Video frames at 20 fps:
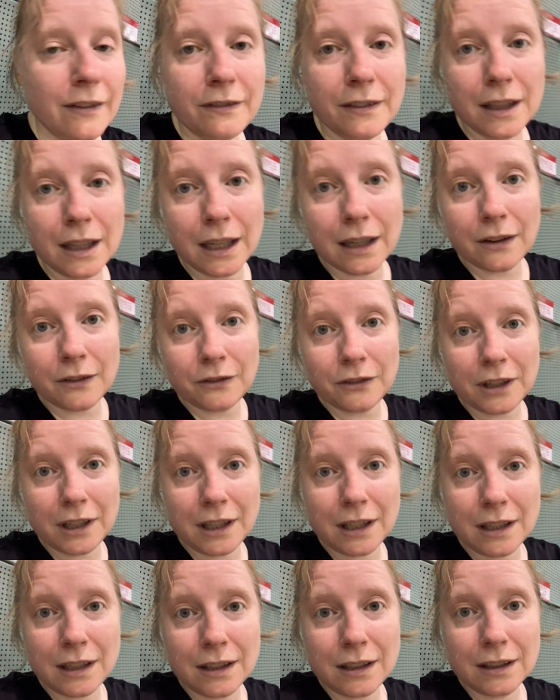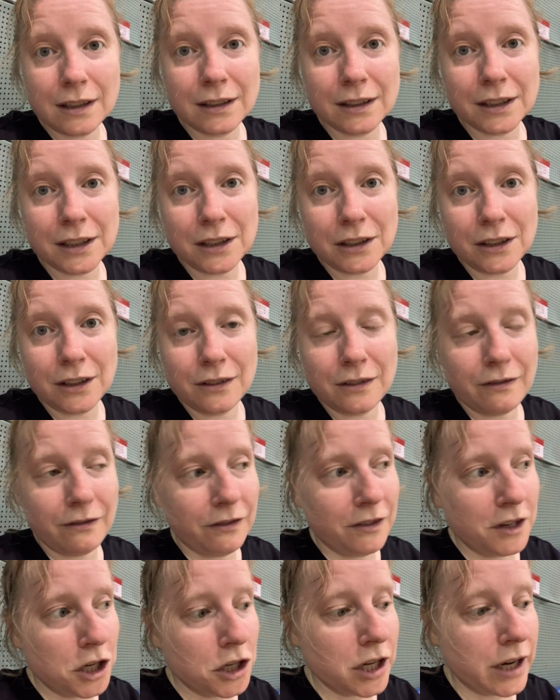feel like a real little
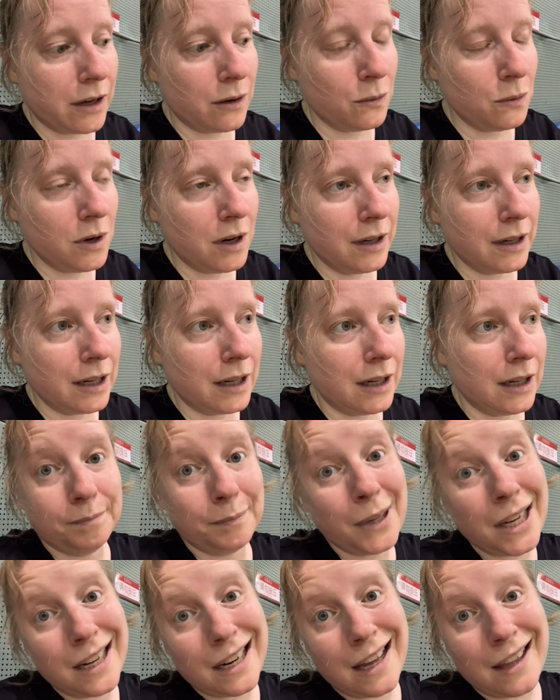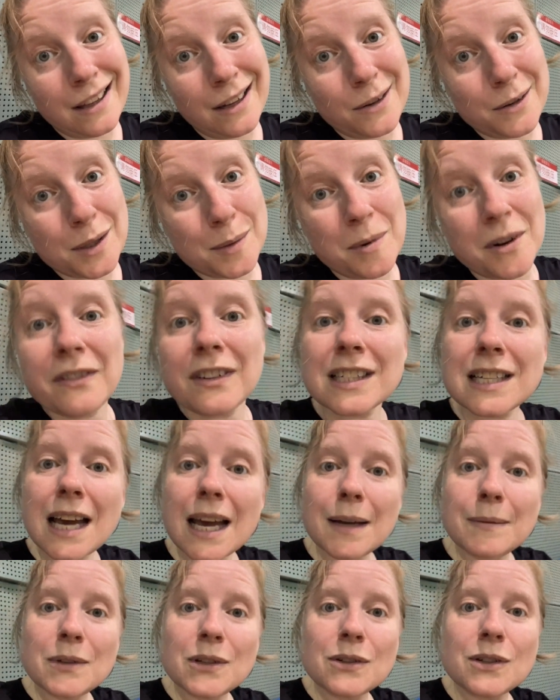fish out of water, but I thought it was the perfect
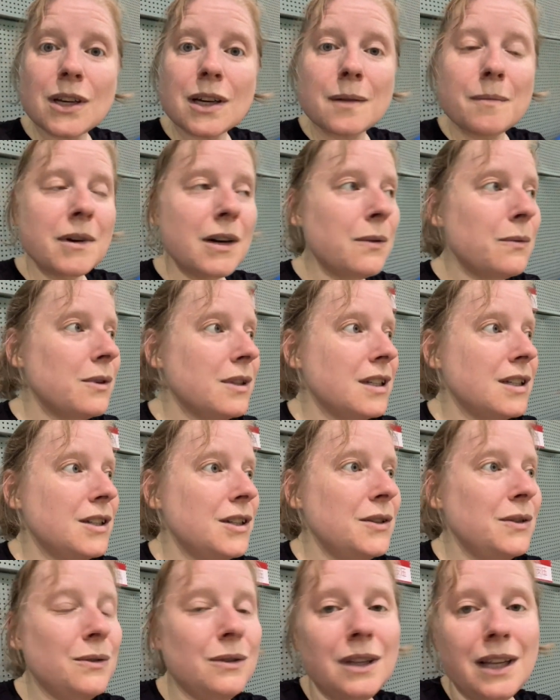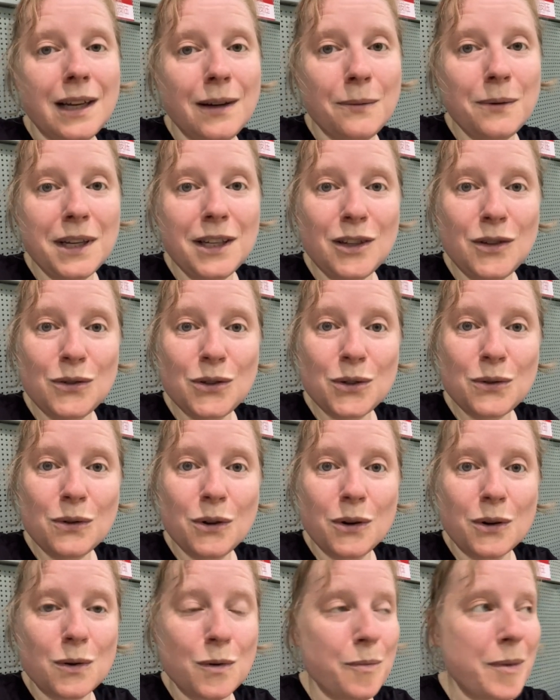time to talk about what to do like when you do
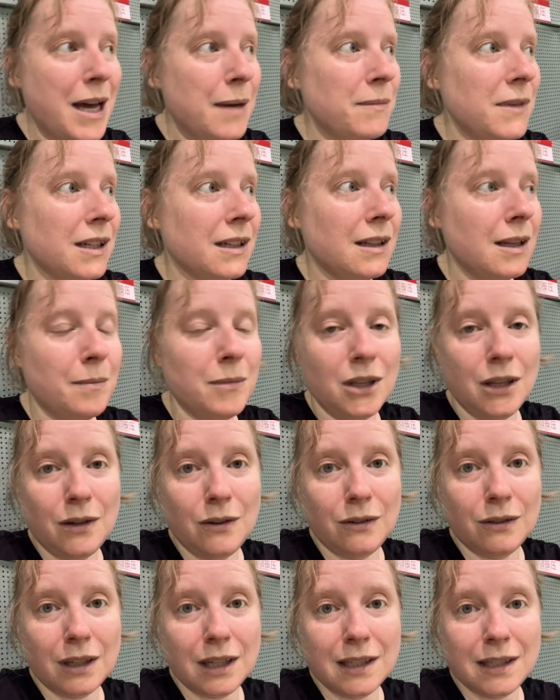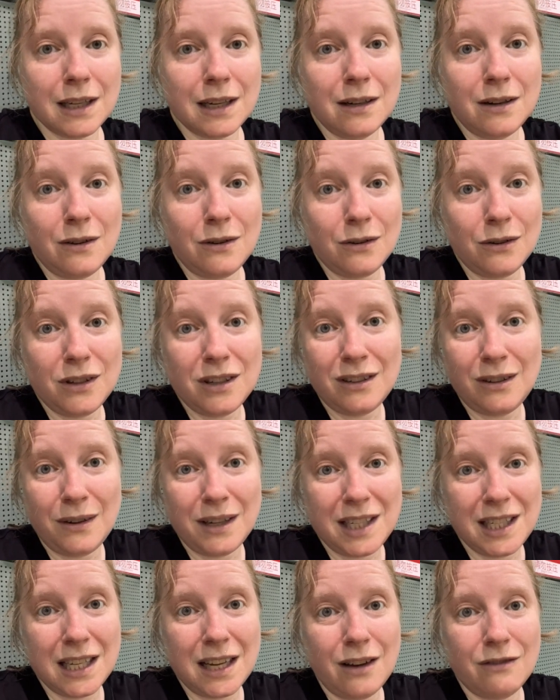go to a badminton club alone. Cause I know, you know, I
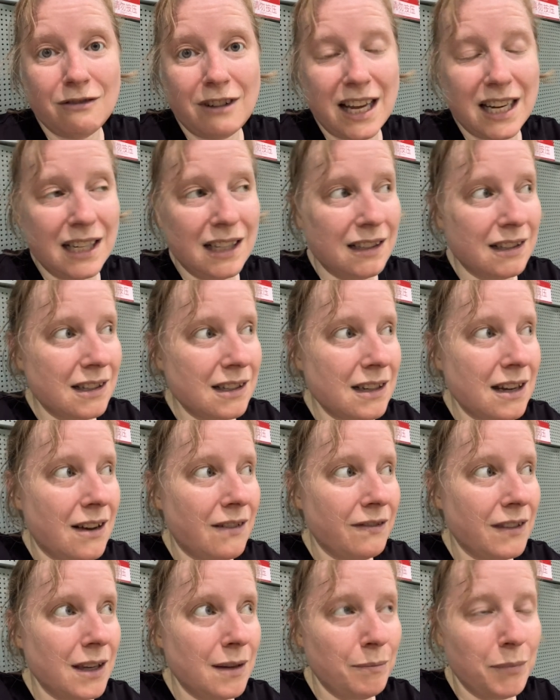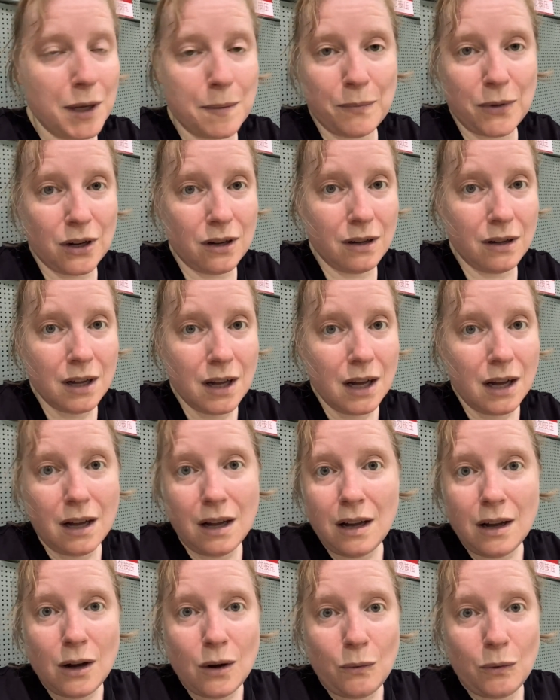see on Reddit and stuff that people,
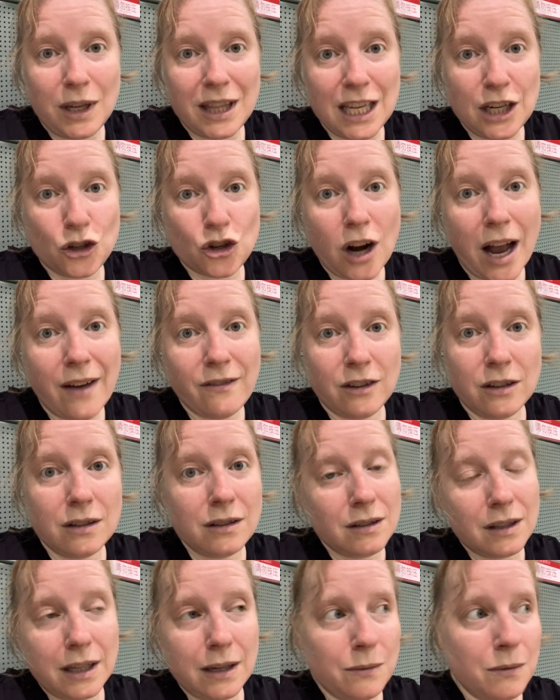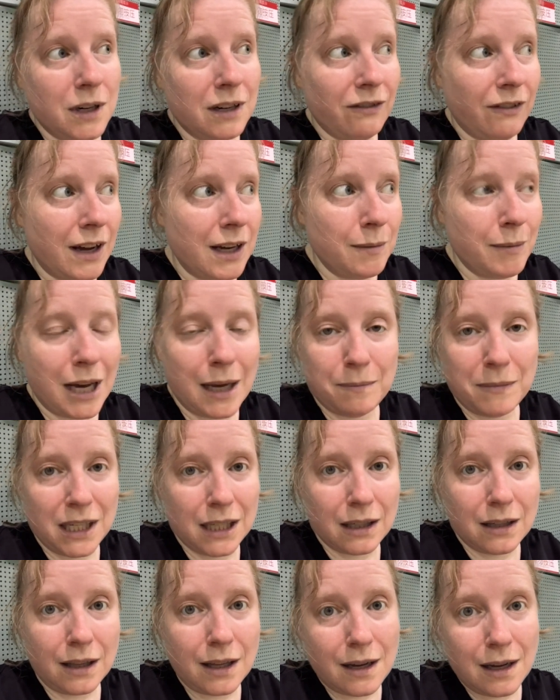when they travel, they want to find a
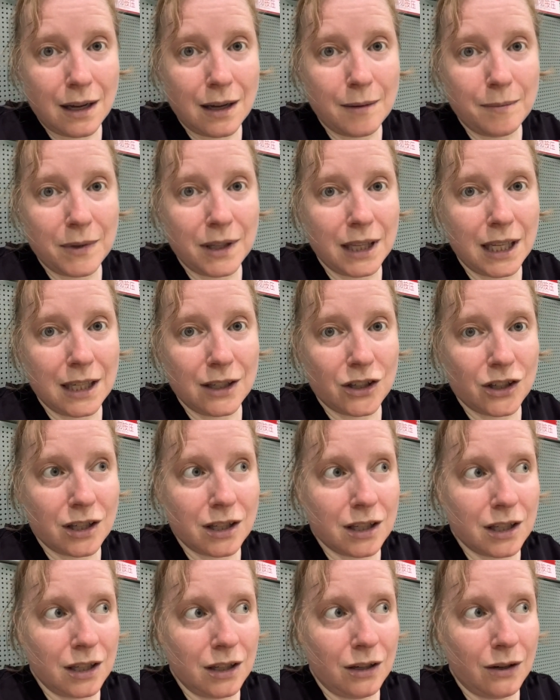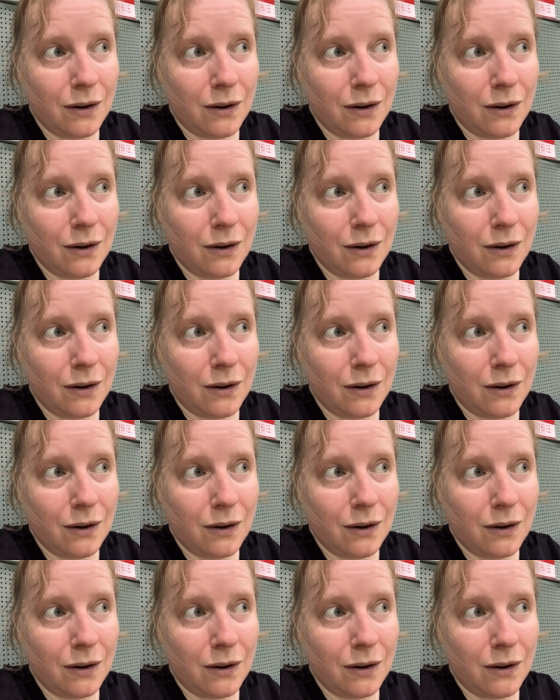badminton club and they just, you know,